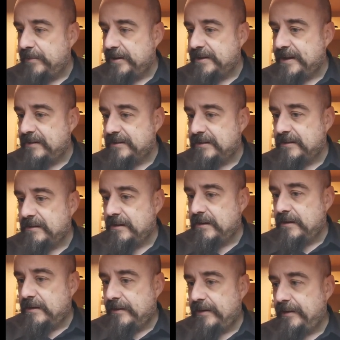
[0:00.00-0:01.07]
But they're down to
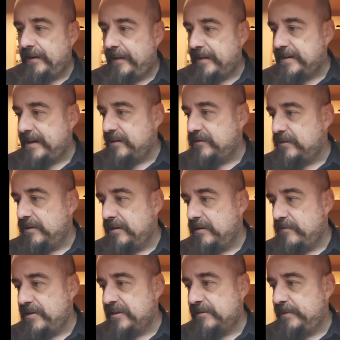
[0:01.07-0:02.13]
they're uh, down to
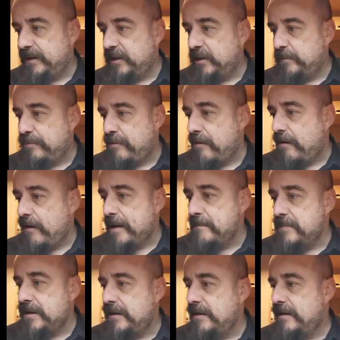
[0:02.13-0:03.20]
a reasonably good
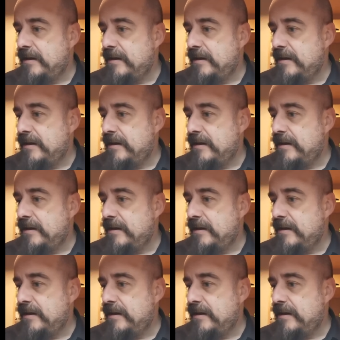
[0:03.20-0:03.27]
prime.